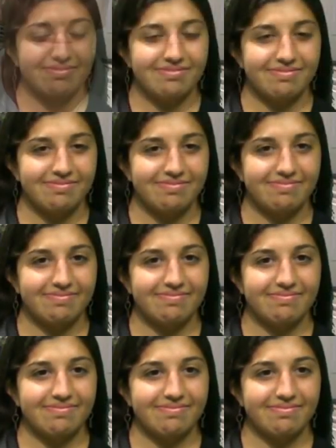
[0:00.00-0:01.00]

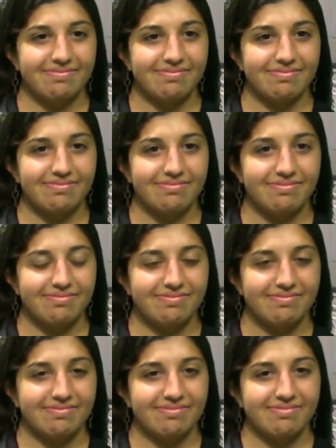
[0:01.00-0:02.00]

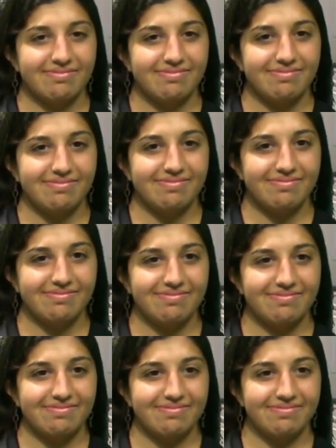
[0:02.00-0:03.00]

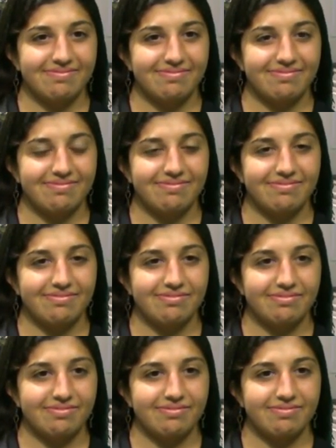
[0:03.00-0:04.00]

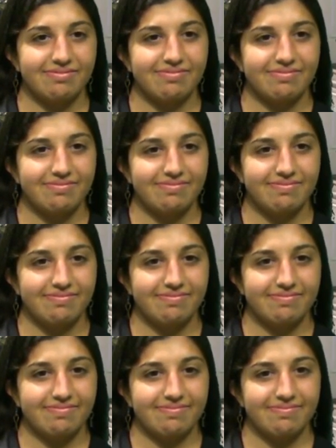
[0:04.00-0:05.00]

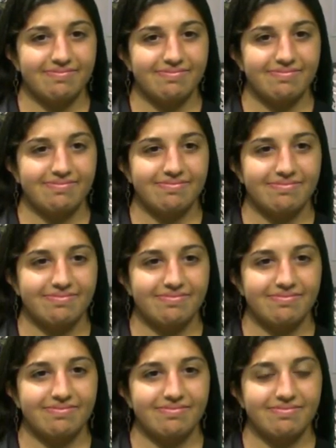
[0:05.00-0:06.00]

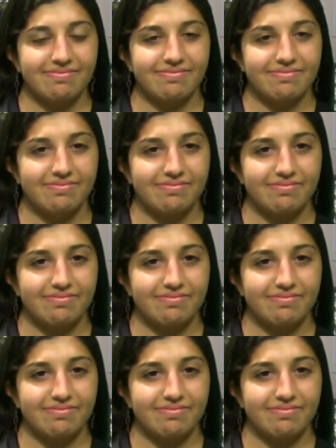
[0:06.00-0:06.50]
This person isn't speaking.